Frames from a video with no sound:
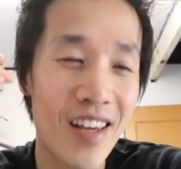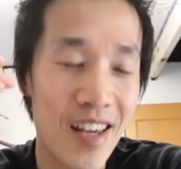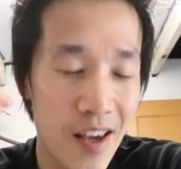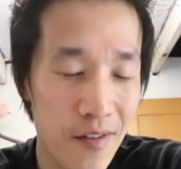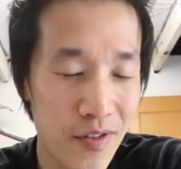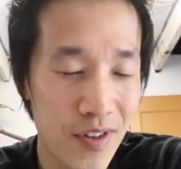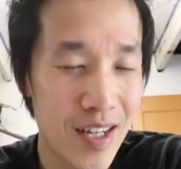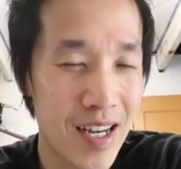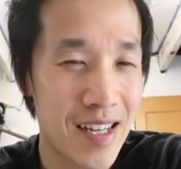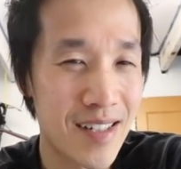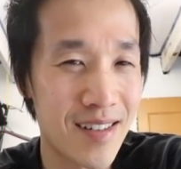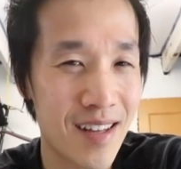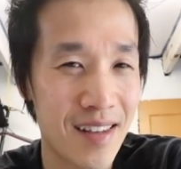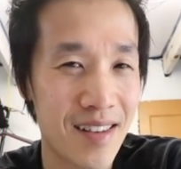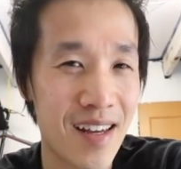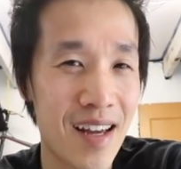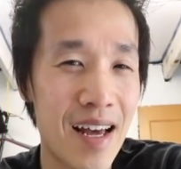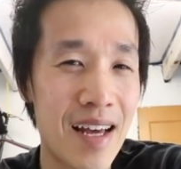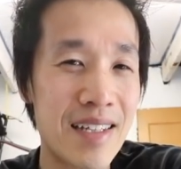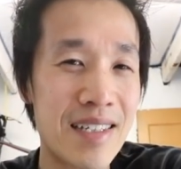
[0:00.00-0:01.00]
if you guys
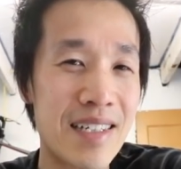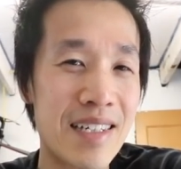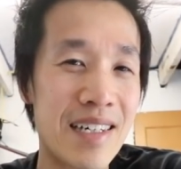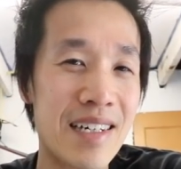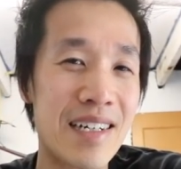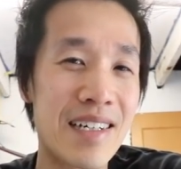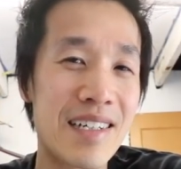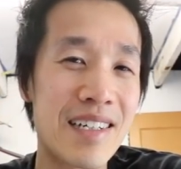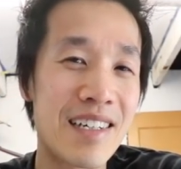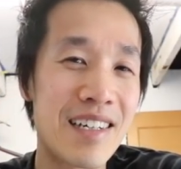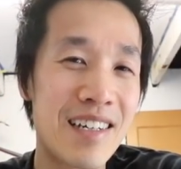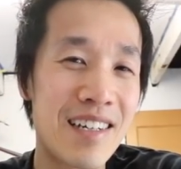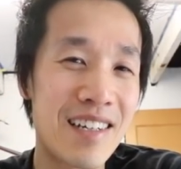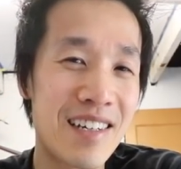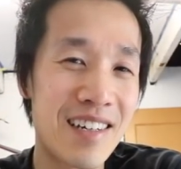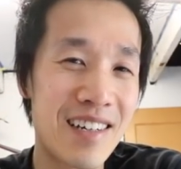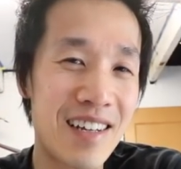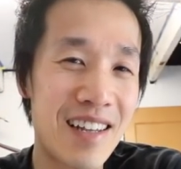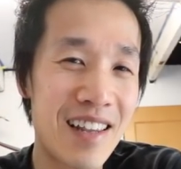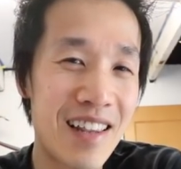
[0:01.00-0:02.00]
like that idea,
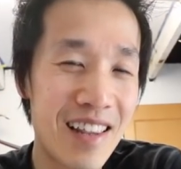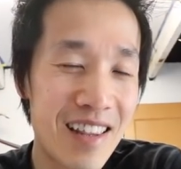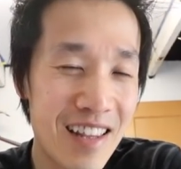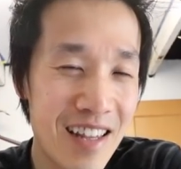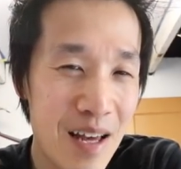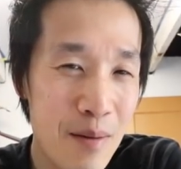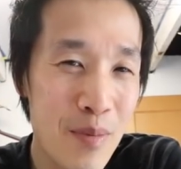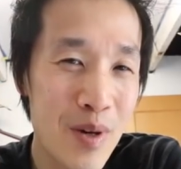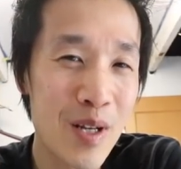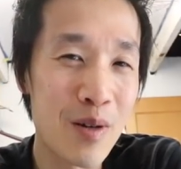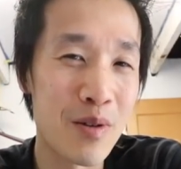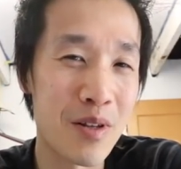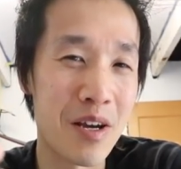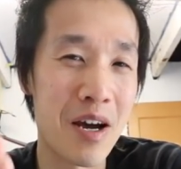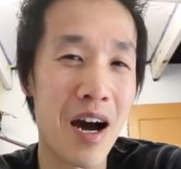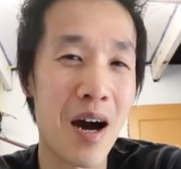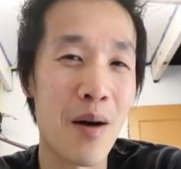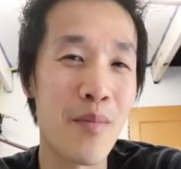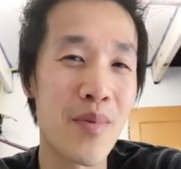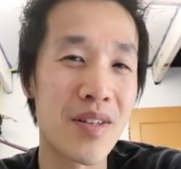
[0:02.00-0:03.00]
let me know in the
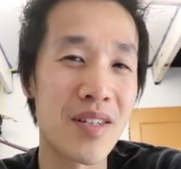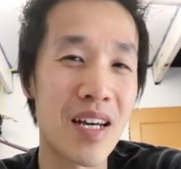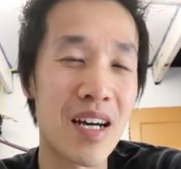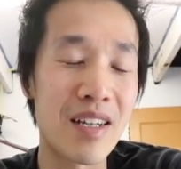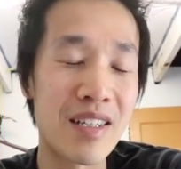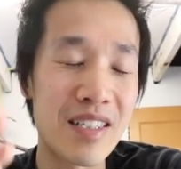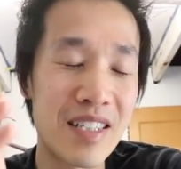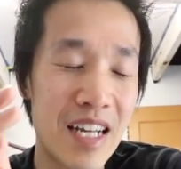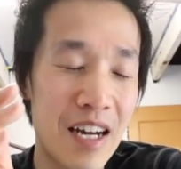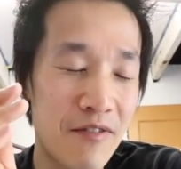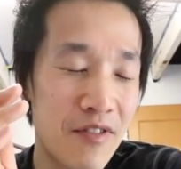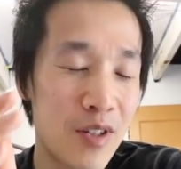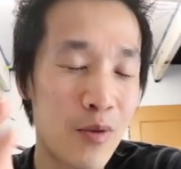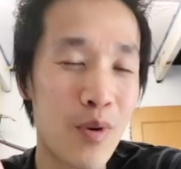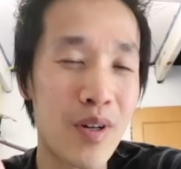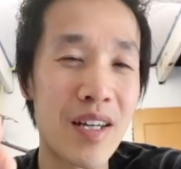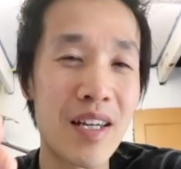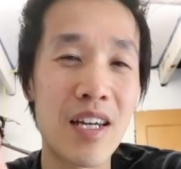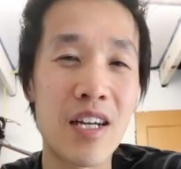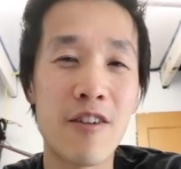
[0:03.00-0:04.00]
comments. I
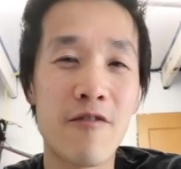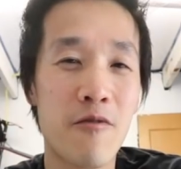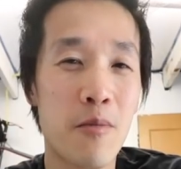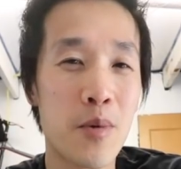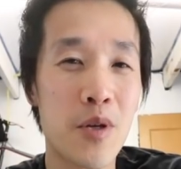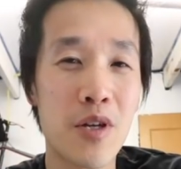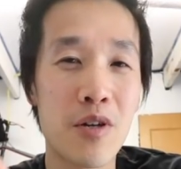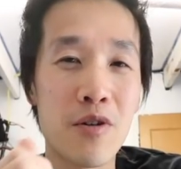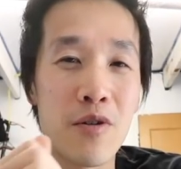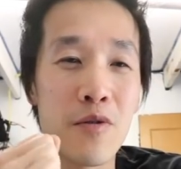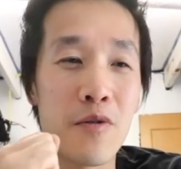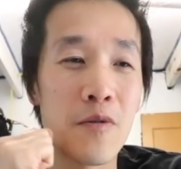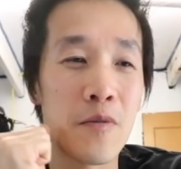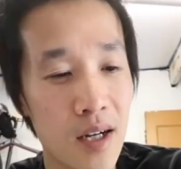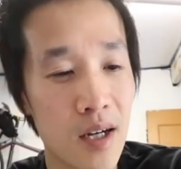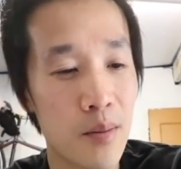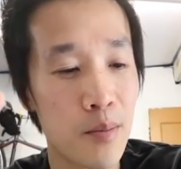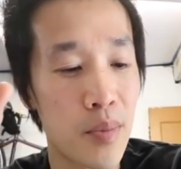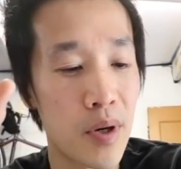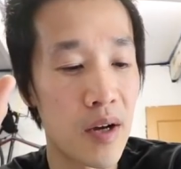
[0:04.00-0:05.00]
definitely want to hear from you.
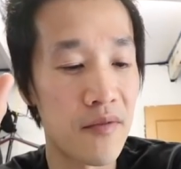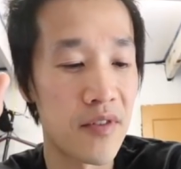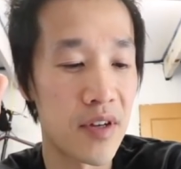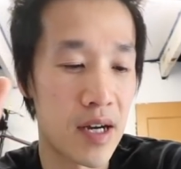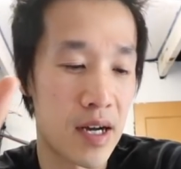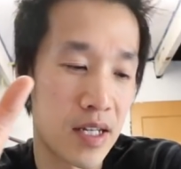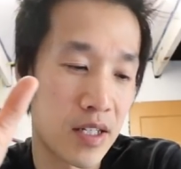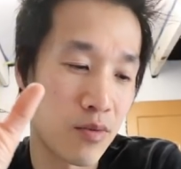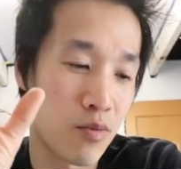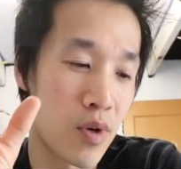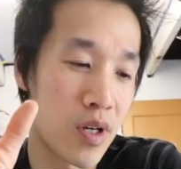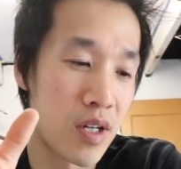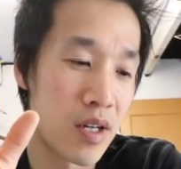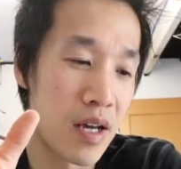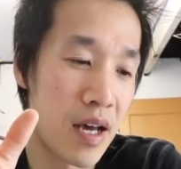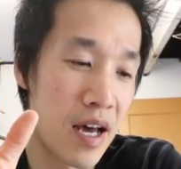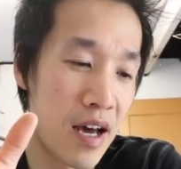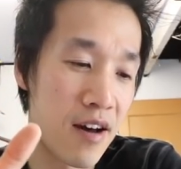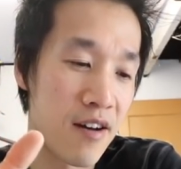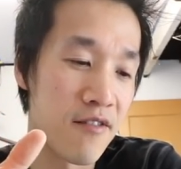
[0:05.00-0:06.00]
But if you guys want
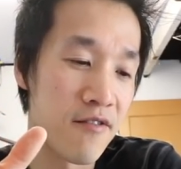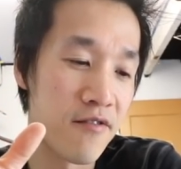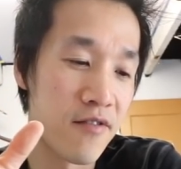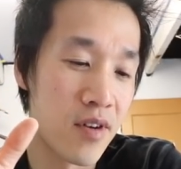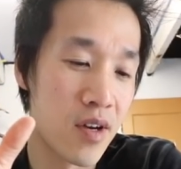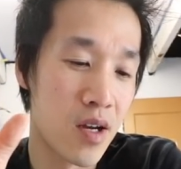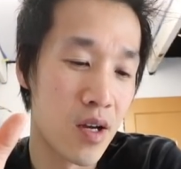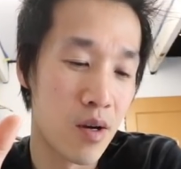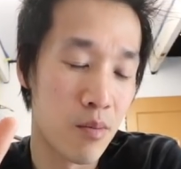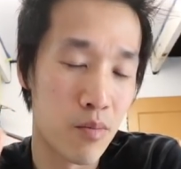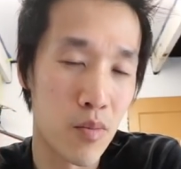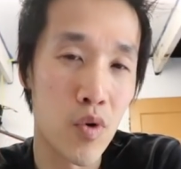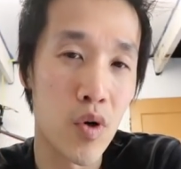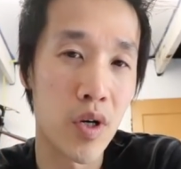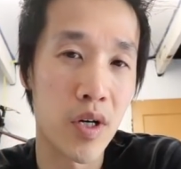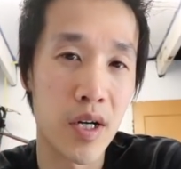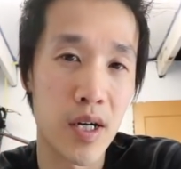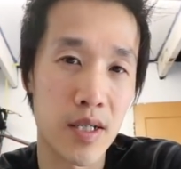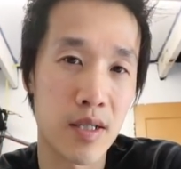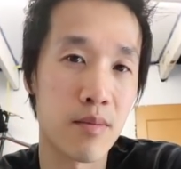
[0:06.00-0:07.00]
to have
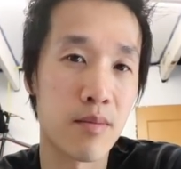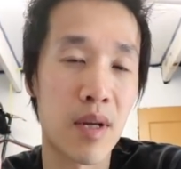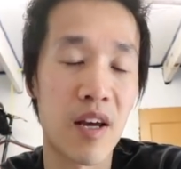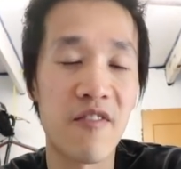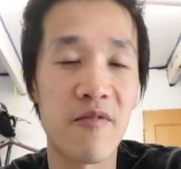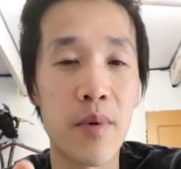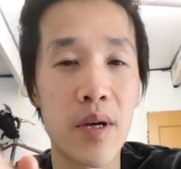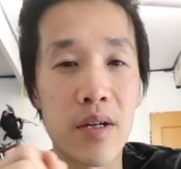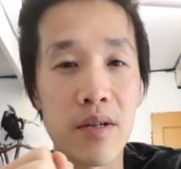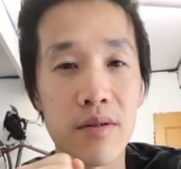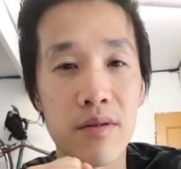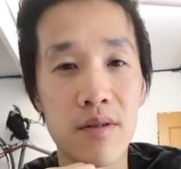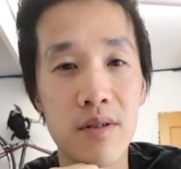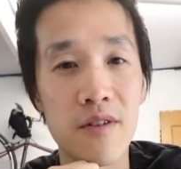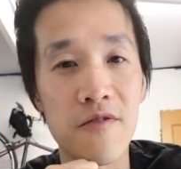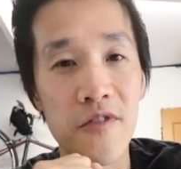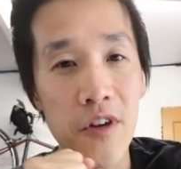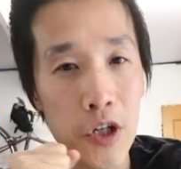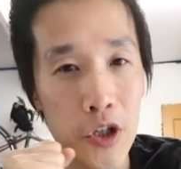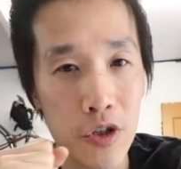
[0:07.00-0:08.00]
more custom knife makers
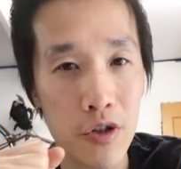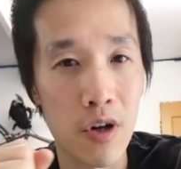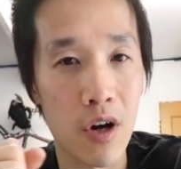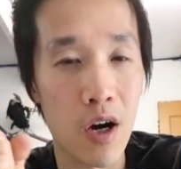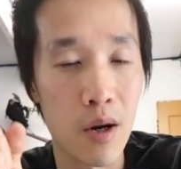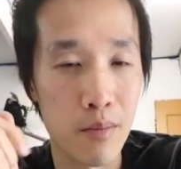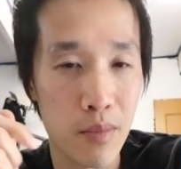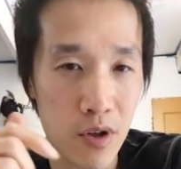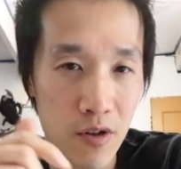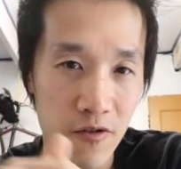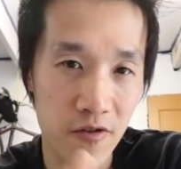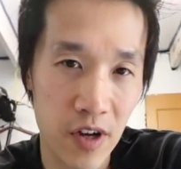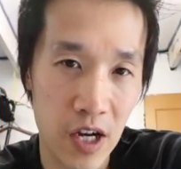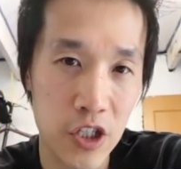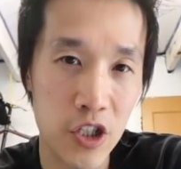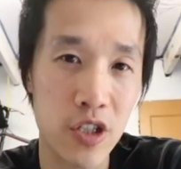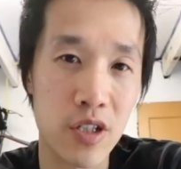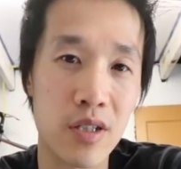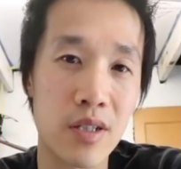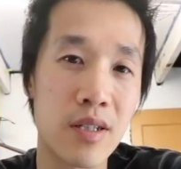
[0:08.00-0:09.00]
featured on
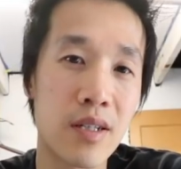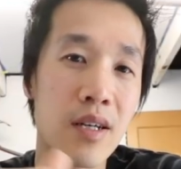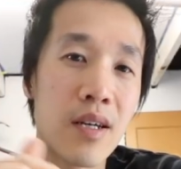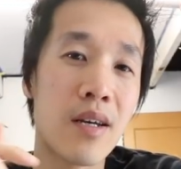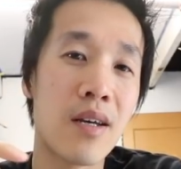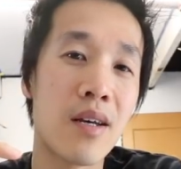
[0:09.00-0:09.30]
Burrfection,